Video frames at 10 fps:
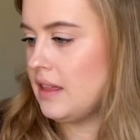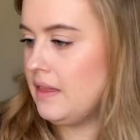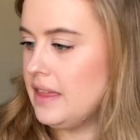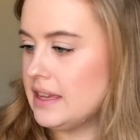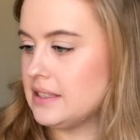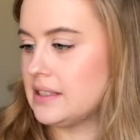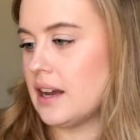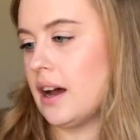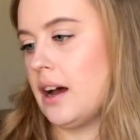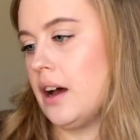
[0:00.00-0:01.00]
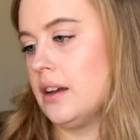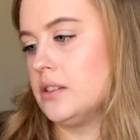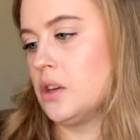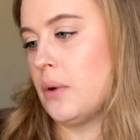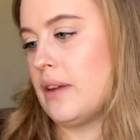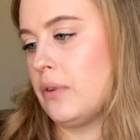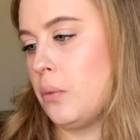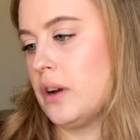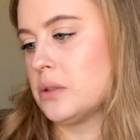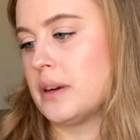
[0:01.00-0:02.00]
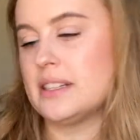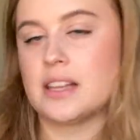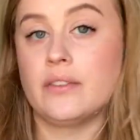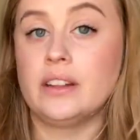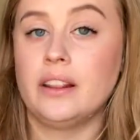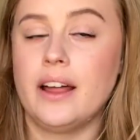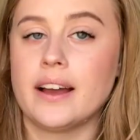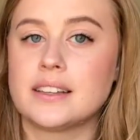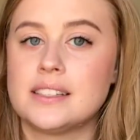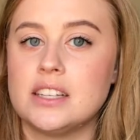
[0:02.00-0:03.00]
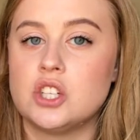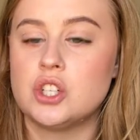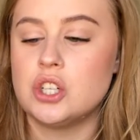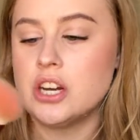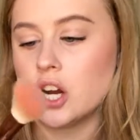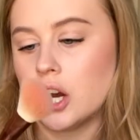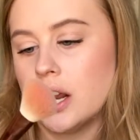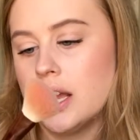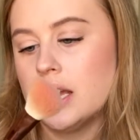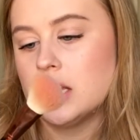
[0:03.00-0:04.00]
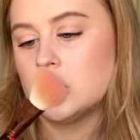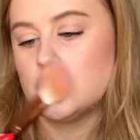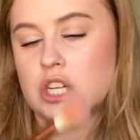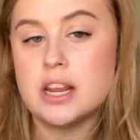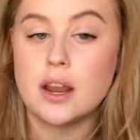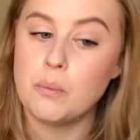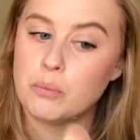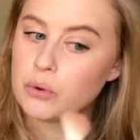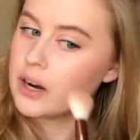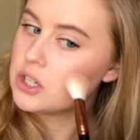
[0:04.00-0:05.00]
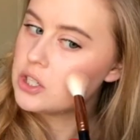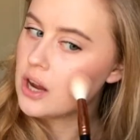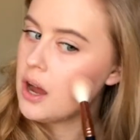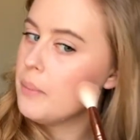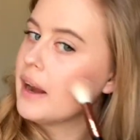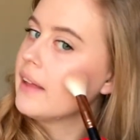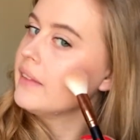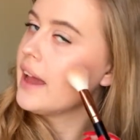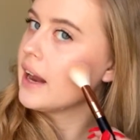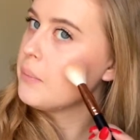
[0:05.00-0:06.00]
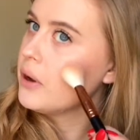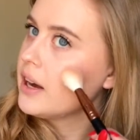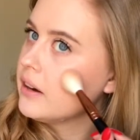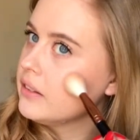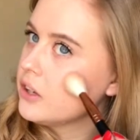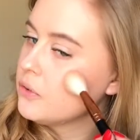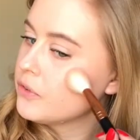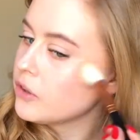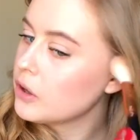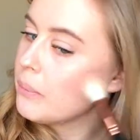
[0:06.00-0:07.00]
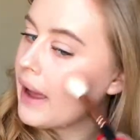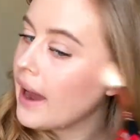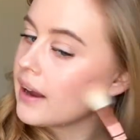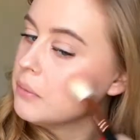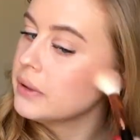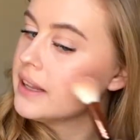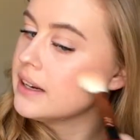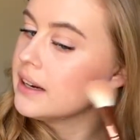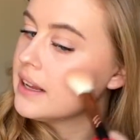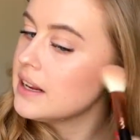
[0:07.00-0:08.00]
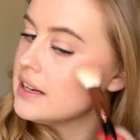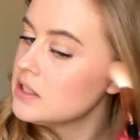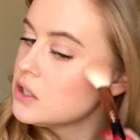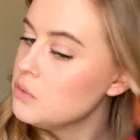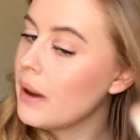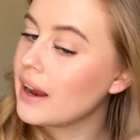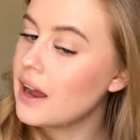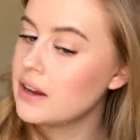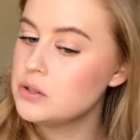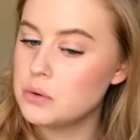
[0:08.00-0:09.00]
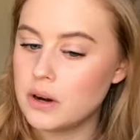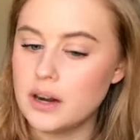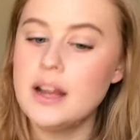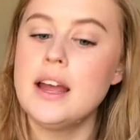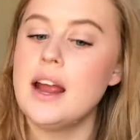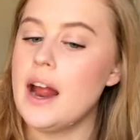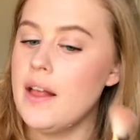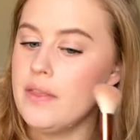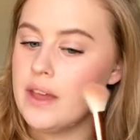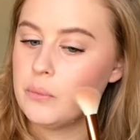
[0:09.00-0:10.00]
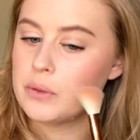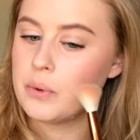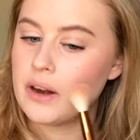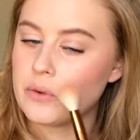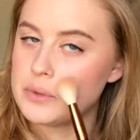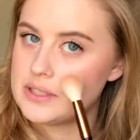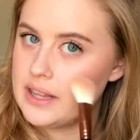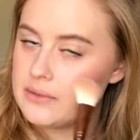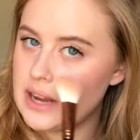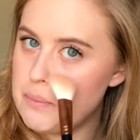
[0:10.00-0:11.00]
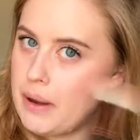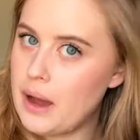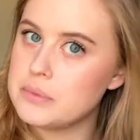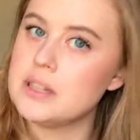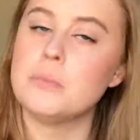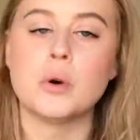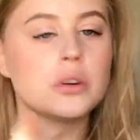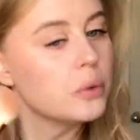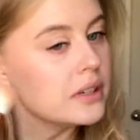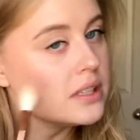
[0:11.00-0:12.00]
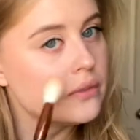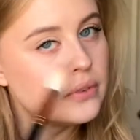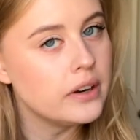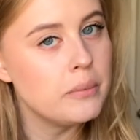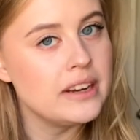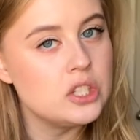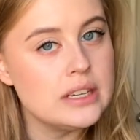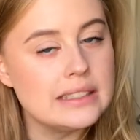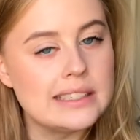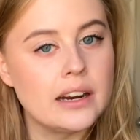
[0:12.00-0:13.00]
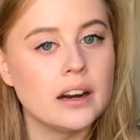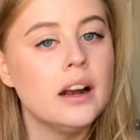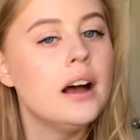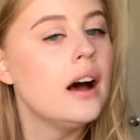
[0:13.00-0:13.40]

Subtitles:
this Zoeva 127 Luxe Sheer cheek brush, and I put it a little further back and blended it into my contour, and then with whatever was left I popped it more towards the front of my cheeks here,